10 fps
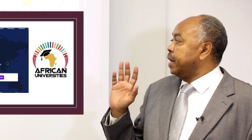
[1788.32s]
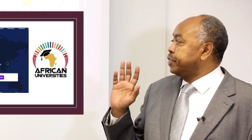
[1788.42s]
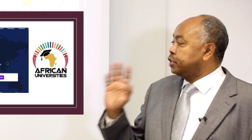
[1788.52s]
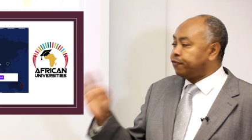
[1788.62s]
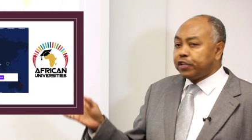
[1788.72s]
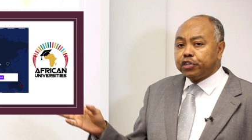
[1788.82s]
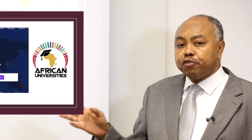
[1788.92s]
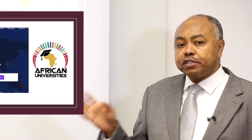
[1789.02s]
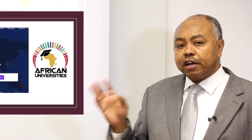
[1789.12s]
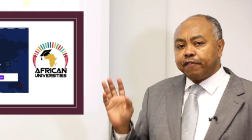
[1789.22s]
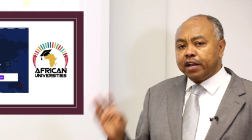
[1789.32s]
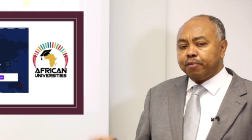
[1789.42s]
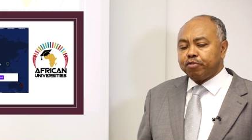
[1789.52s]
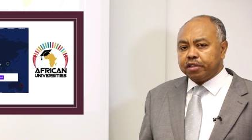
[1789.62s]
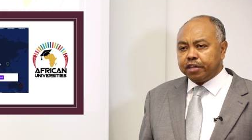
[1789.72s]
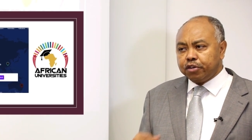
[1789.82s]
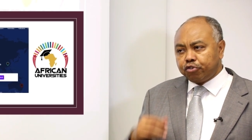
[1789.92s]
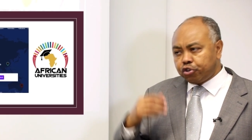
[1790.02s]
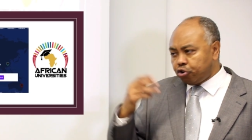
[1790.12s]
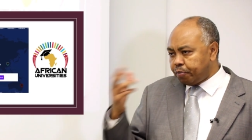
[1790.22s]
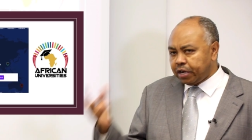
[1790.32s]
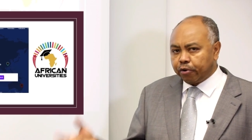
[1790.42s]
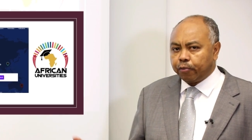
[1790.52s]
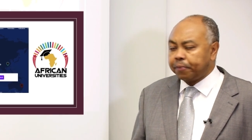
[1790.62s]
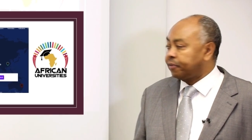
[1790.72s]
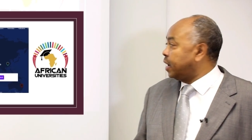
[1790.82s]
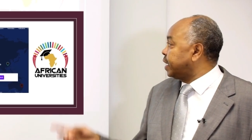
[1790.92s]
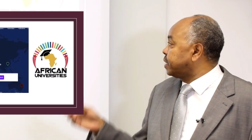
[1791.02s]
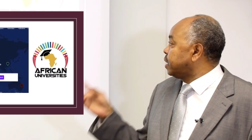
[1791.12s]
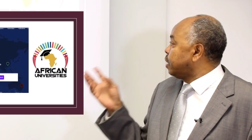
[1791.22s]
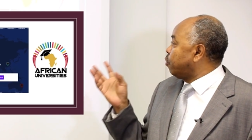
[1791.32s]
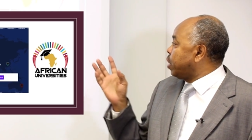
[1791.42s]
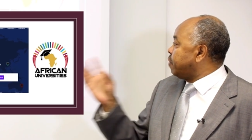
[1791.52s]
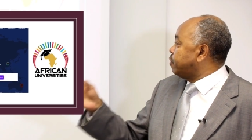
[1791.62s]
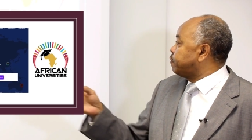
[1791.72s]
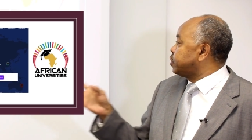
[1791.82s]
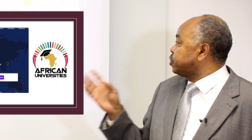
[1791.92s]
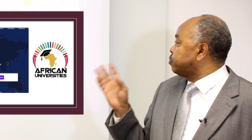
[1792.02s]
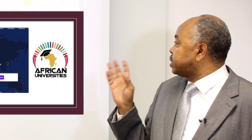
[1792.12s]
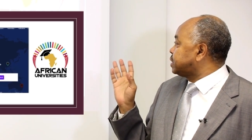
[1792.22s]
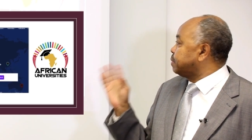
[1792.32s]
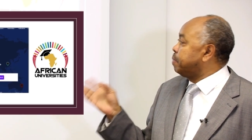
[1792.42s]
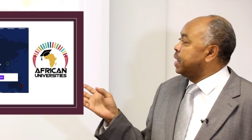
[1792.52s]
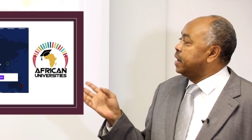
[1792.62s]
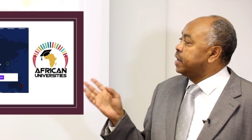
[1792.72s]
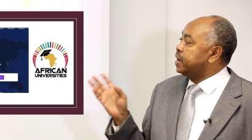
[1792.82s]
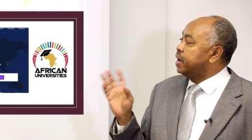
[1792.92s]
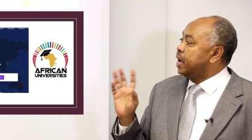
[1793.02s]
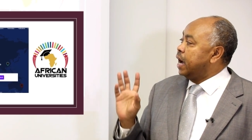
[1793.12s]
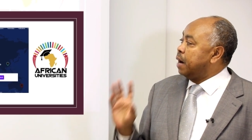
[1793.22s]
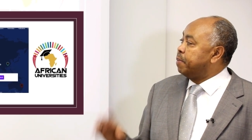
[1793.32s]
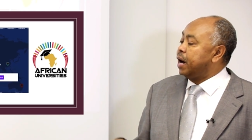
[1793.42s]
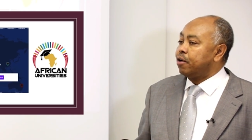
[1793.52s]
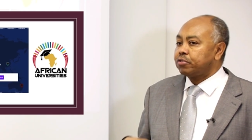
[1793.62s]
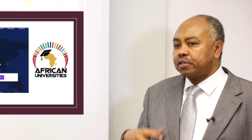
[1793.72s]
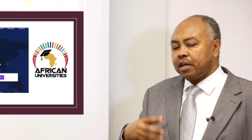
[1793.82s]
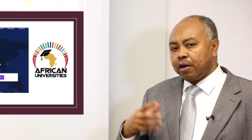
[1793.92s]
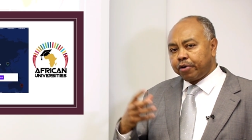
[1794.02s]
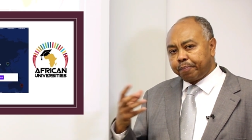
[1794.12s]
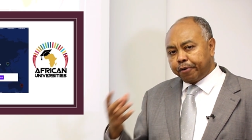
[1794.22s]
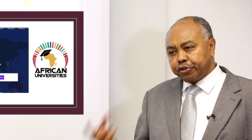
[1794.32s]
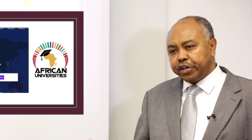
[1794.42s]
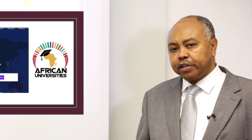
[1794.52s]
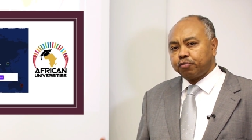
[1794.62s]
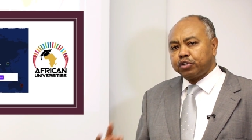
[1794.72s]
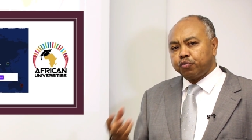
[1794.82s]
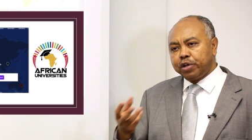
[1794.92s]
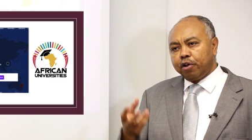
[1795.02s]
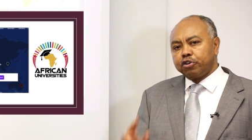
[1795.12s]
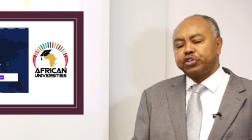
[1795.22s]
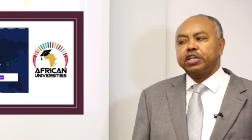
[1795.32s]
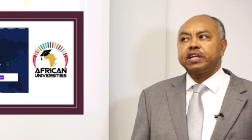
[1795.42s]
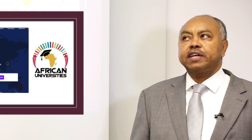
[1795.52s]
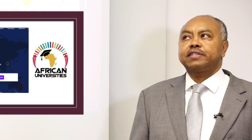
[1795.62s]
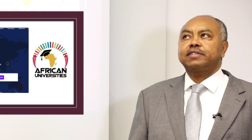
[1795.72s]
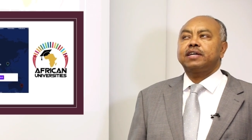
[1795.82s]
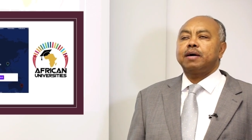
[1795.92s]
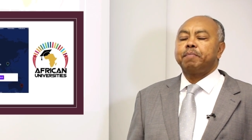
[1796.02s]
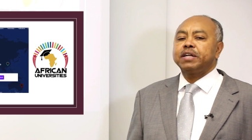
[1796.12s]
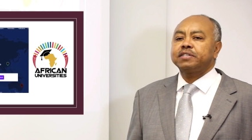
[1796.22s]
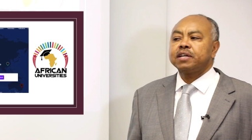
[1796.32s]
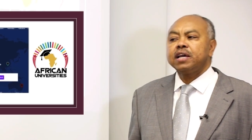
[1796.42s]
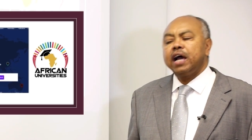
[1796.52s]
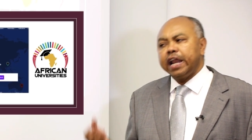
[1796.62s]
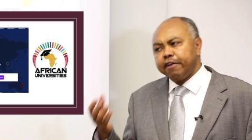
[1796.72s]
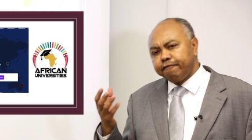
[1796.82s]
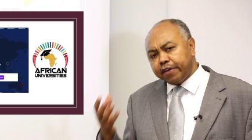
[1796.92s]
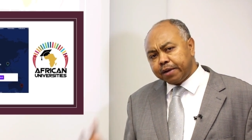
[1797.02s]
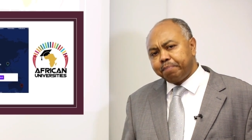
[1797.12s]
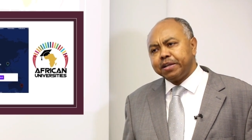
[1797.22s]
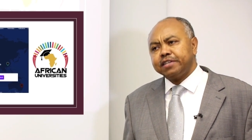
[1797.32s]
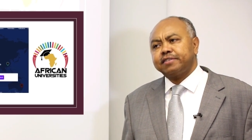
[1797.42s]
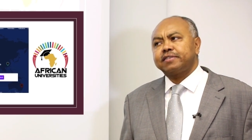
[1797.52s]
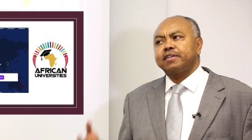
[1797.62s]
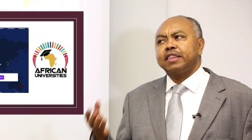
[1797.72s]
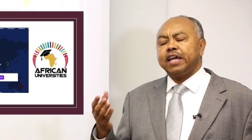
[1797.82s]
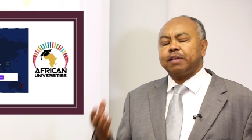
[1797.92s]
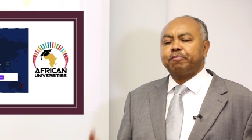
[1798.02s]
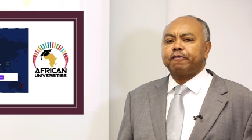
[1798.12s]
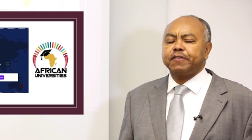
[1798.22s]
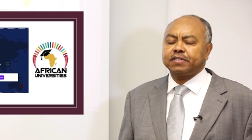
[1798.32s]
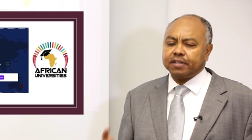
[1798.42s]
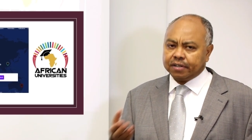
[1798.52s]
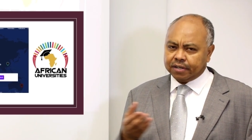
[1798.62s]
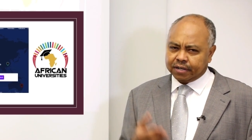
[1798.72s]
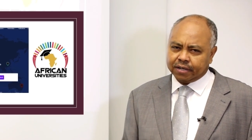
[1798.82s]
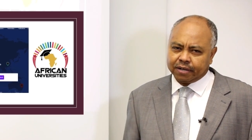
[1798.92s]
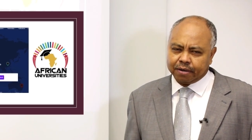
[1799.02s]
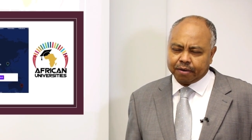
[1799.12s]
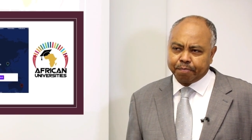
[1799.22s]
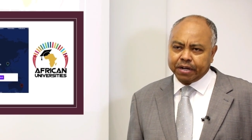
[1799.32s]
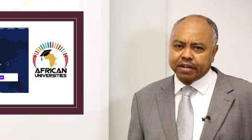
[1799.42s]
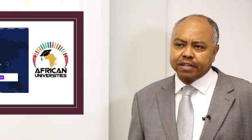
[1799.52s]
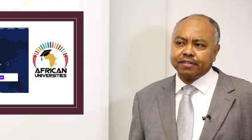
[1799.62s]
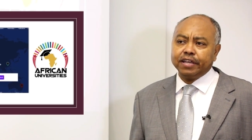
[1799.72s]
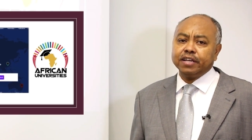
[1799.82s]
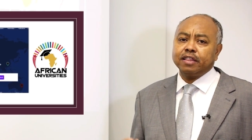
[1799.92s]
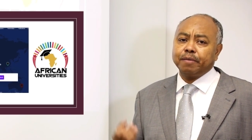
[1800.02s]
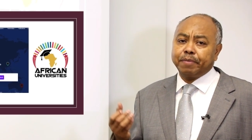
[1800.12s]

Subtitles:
This video is available in the YouTube, in our website. We have a video explaining about our project, which we're launching next month. And I'm very pleased that Professor Bakri Saeed, the